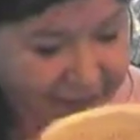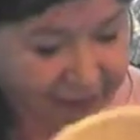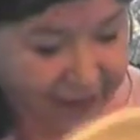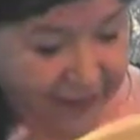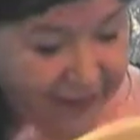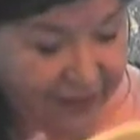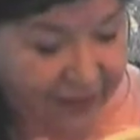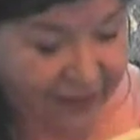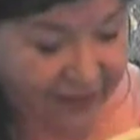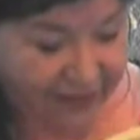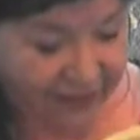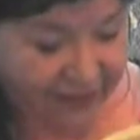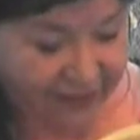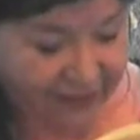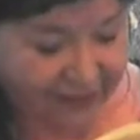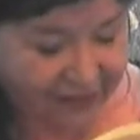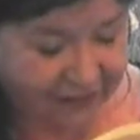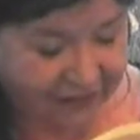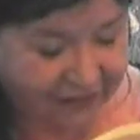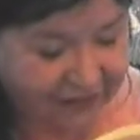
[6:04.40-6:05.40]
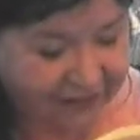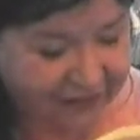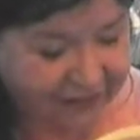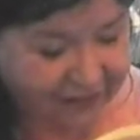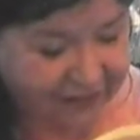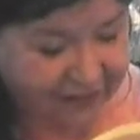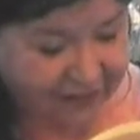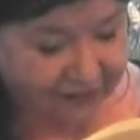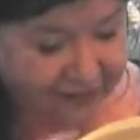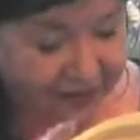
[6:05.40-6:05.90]
Then
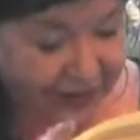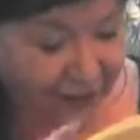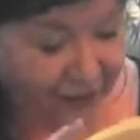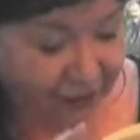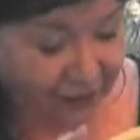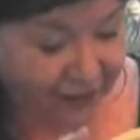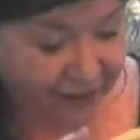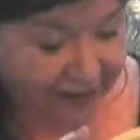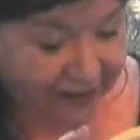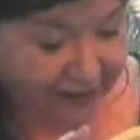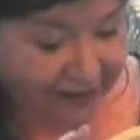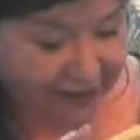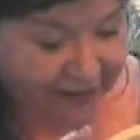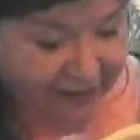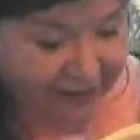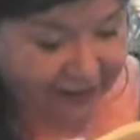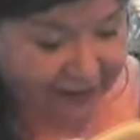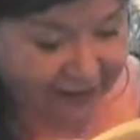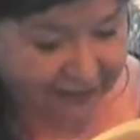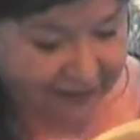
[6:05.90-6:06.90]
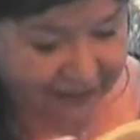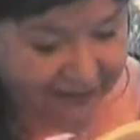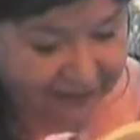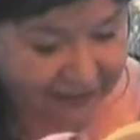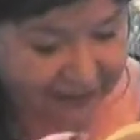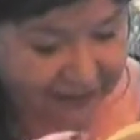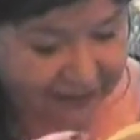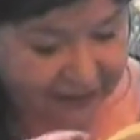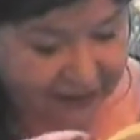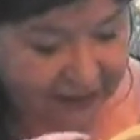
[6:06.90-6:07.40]
I look again,
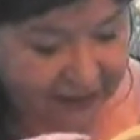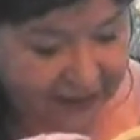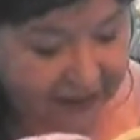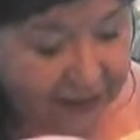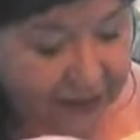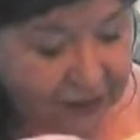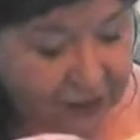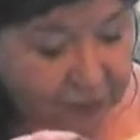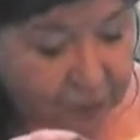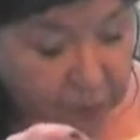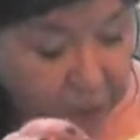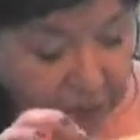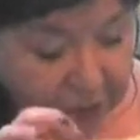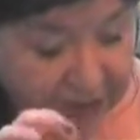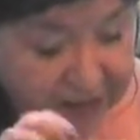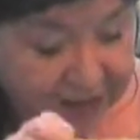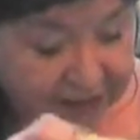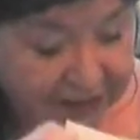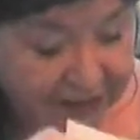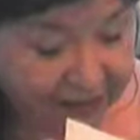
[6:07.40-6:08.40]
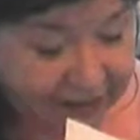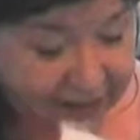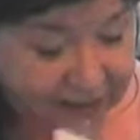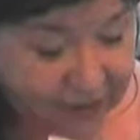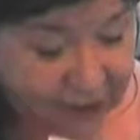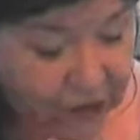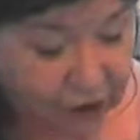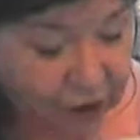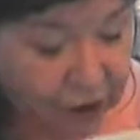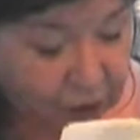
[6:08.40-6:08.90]
and on one side,
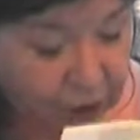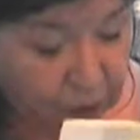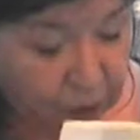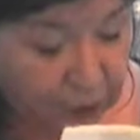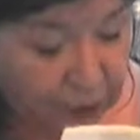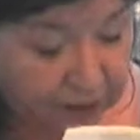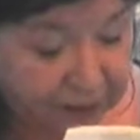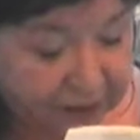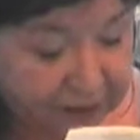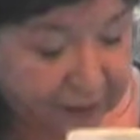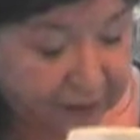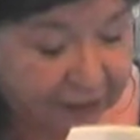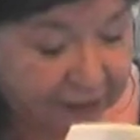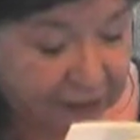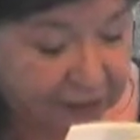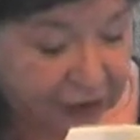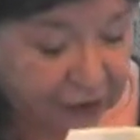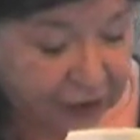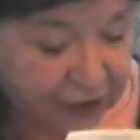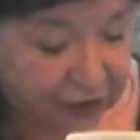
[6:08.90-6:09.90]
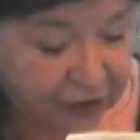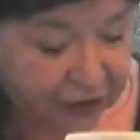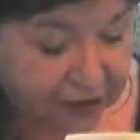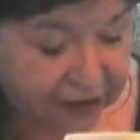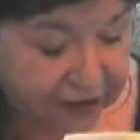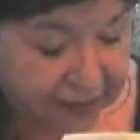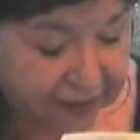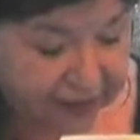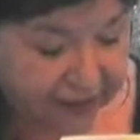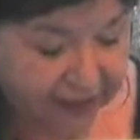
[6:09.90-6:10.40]
where it's been cut,
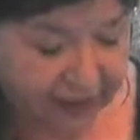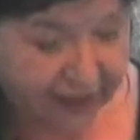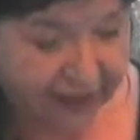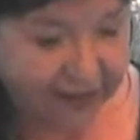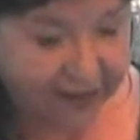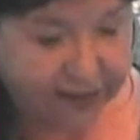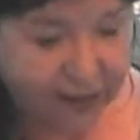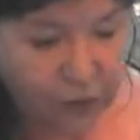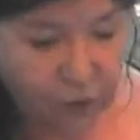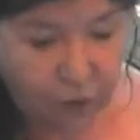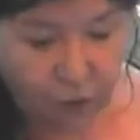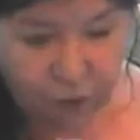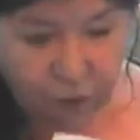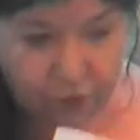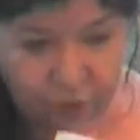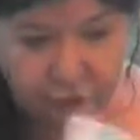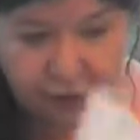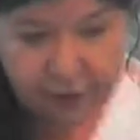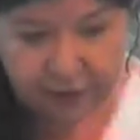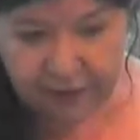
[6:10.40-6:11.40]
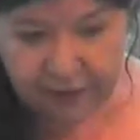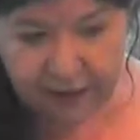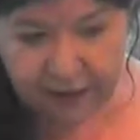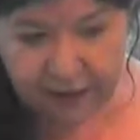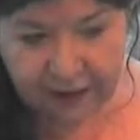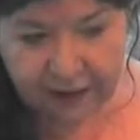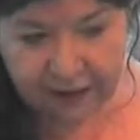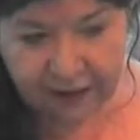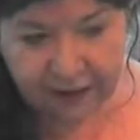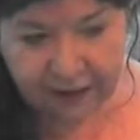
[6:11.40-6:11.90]
it's all
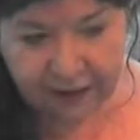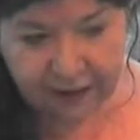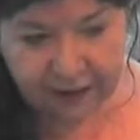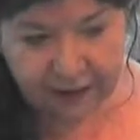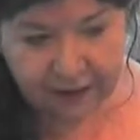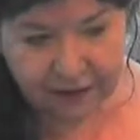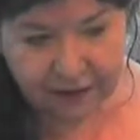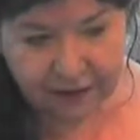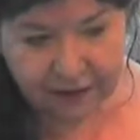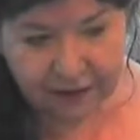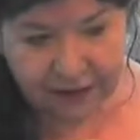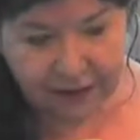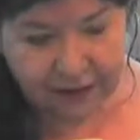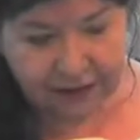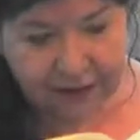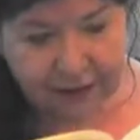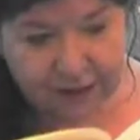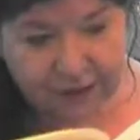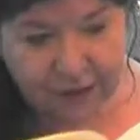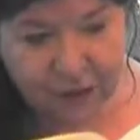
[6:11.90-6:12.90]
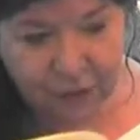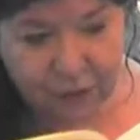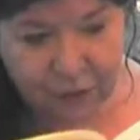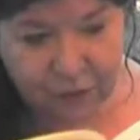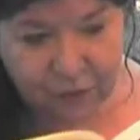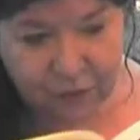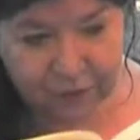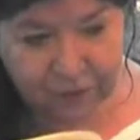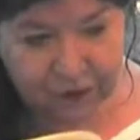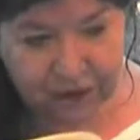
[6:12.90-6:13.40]
crumbly. So
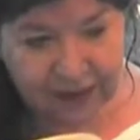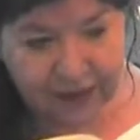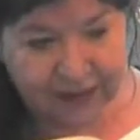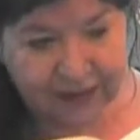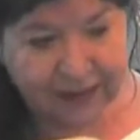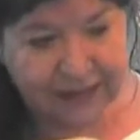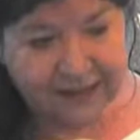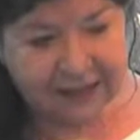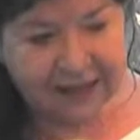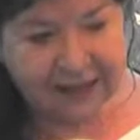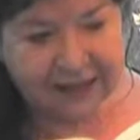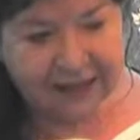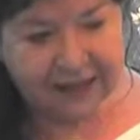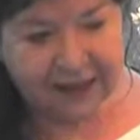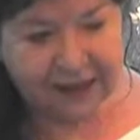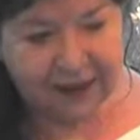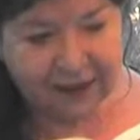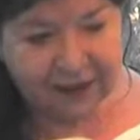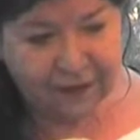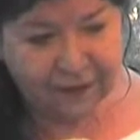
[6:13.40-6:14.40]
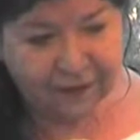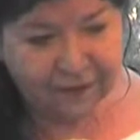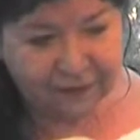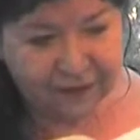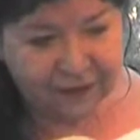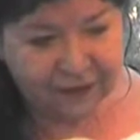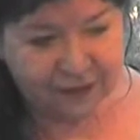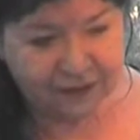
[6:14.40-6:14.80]
I take a knife.